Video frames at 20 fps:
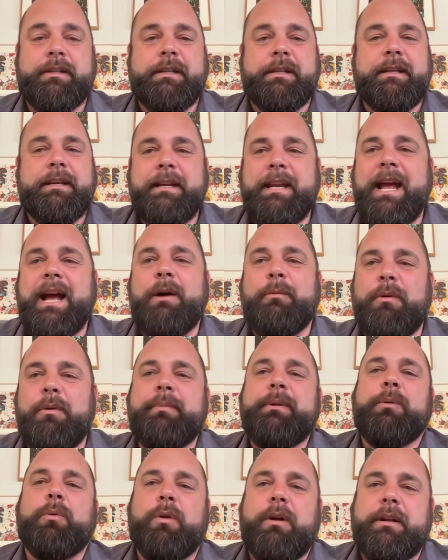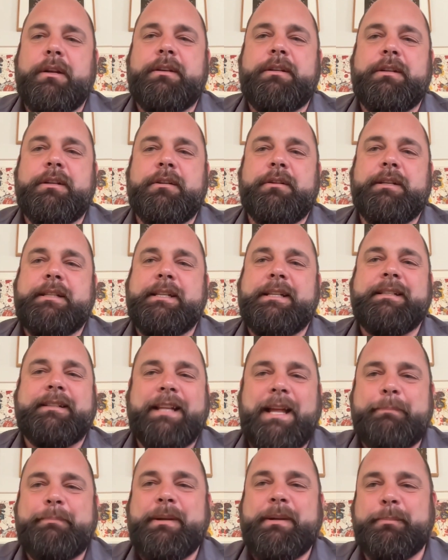And now what we want to do is
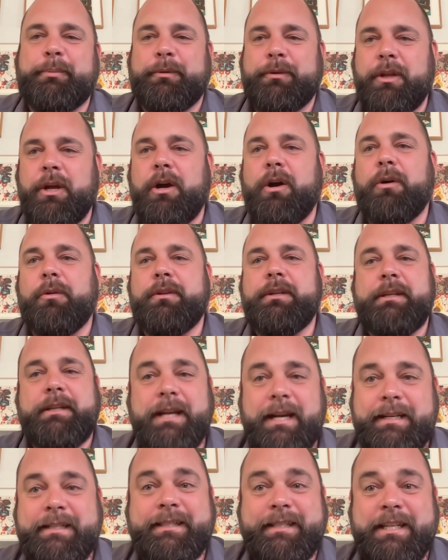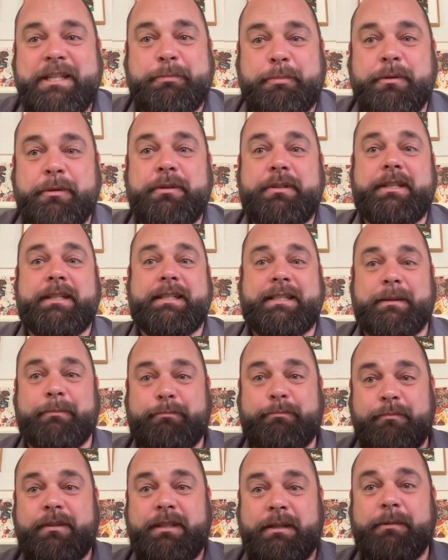let people know the United States produces
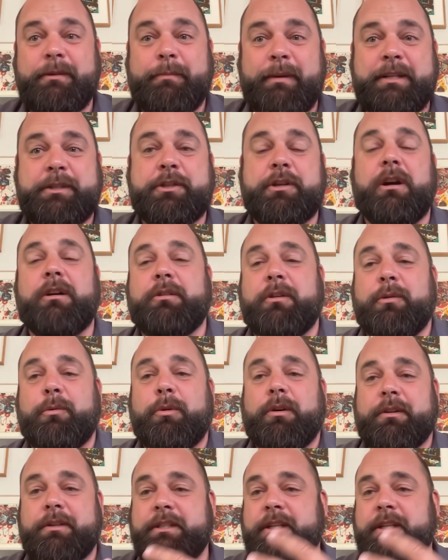some of the best chocolate in the world.